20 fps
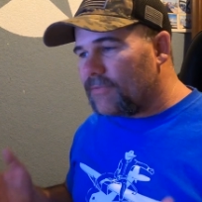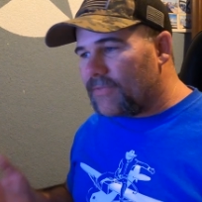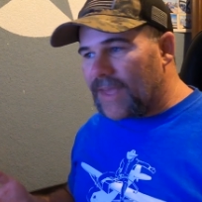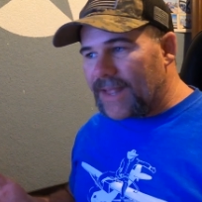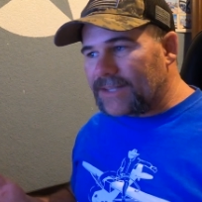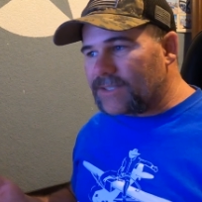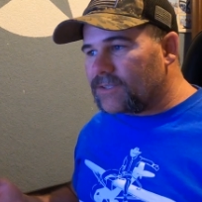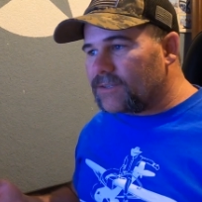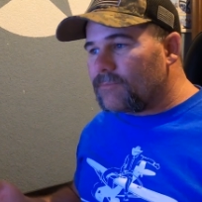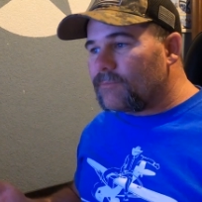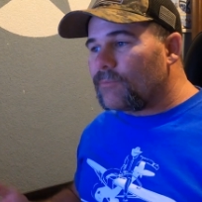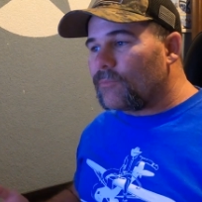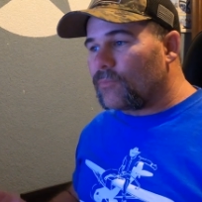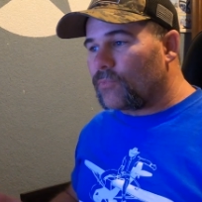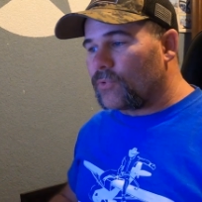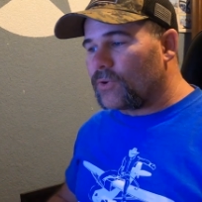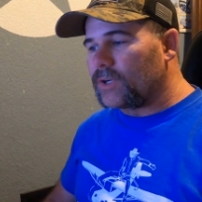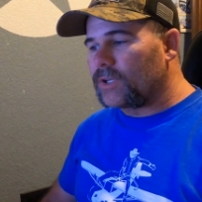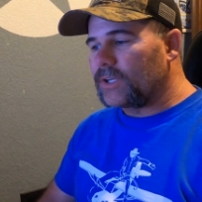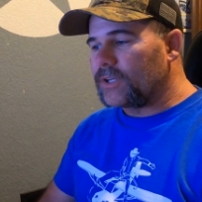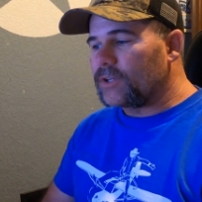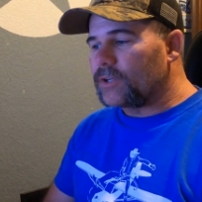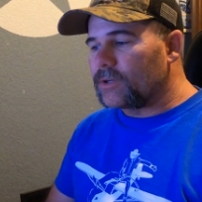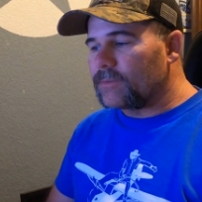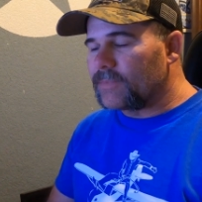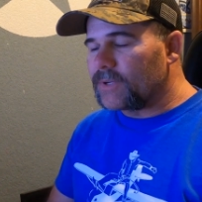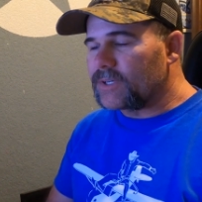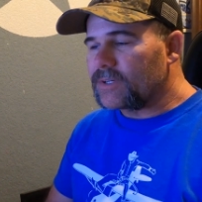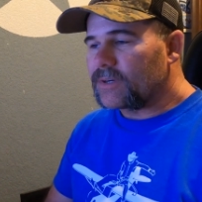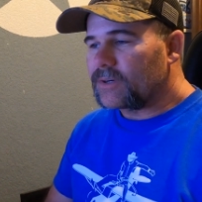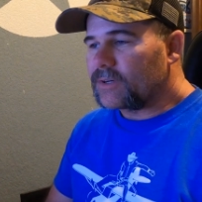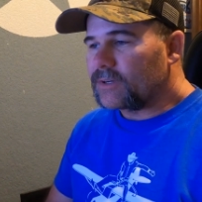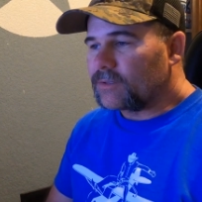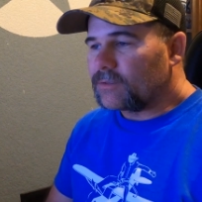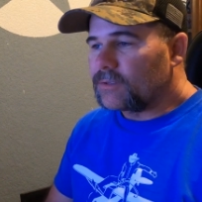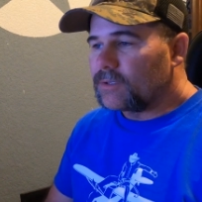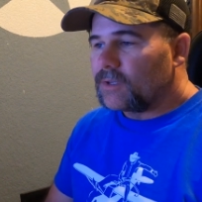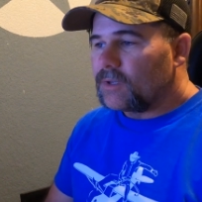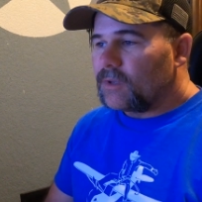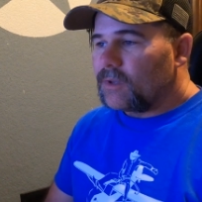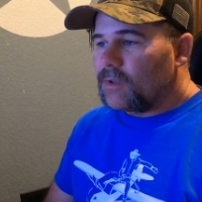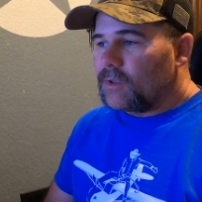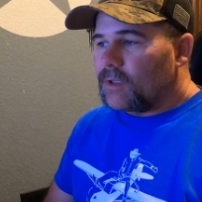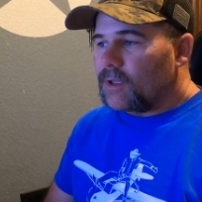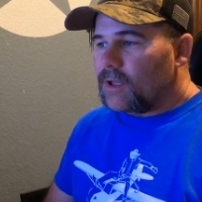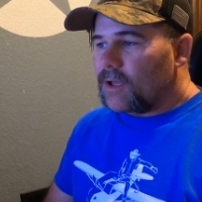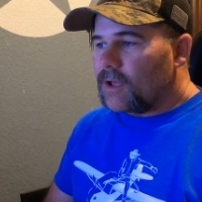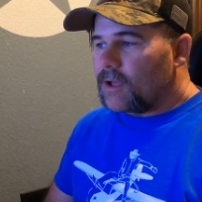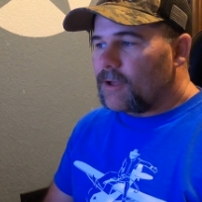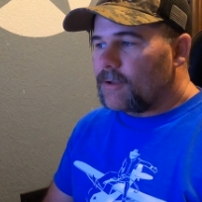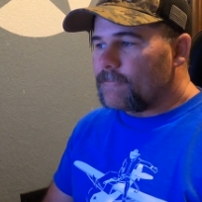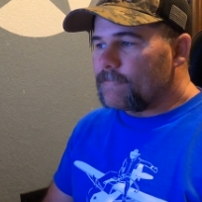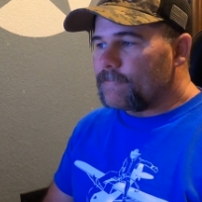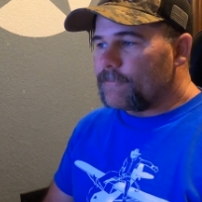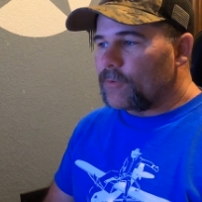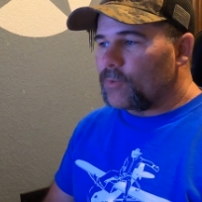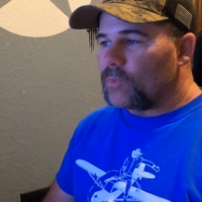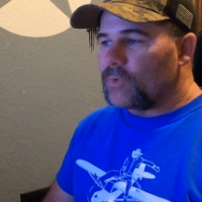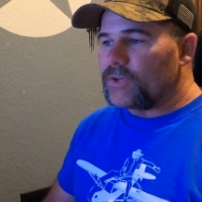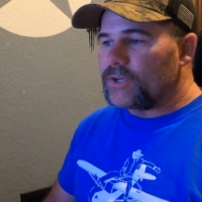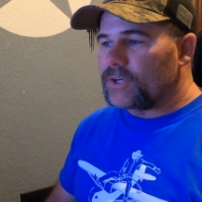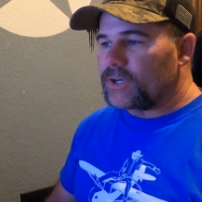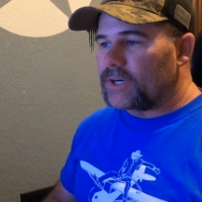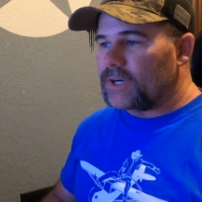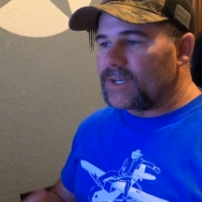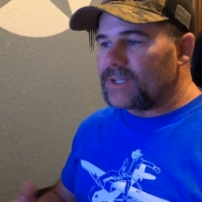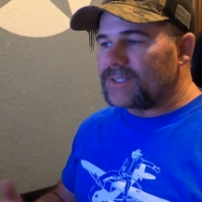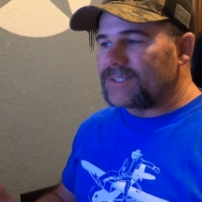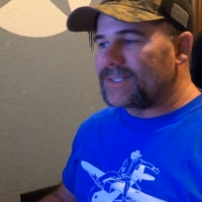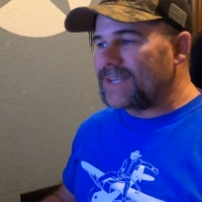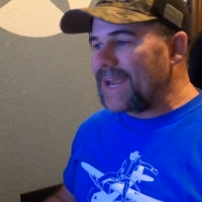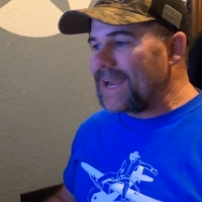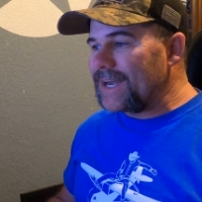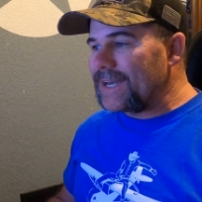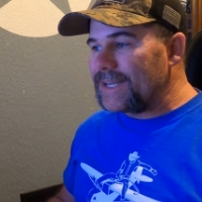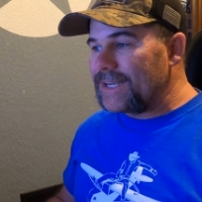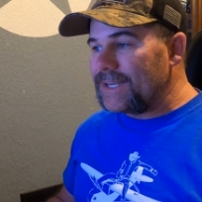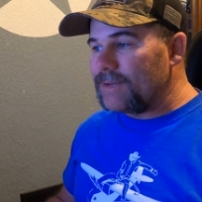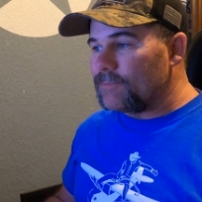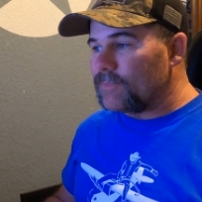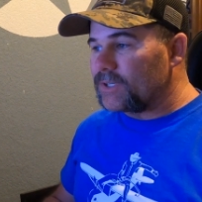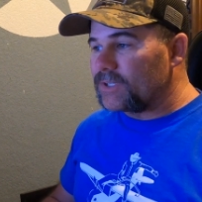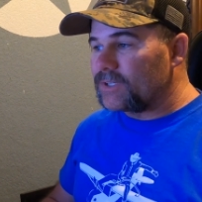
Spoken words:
That's a really good material. When you're in sandy